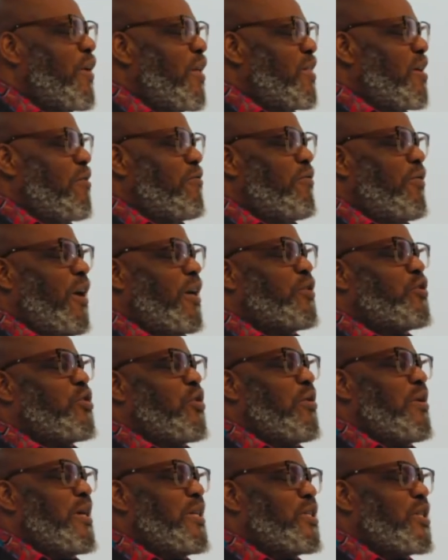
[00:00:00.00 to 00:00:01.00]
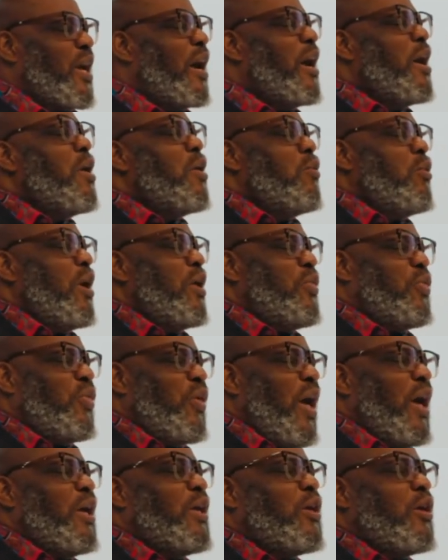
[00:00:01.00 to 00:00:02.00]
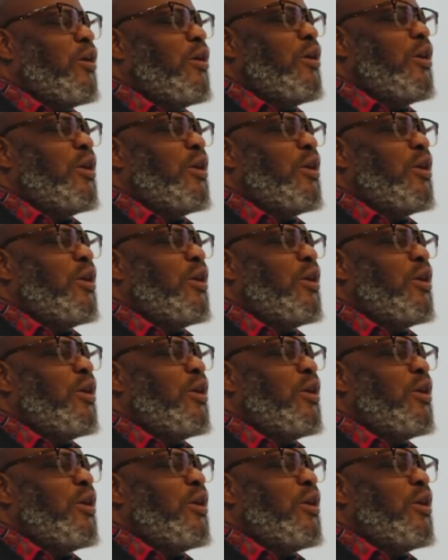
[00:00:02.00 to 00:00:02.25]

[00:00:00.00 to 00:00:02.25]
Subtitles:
the victories. We thank you,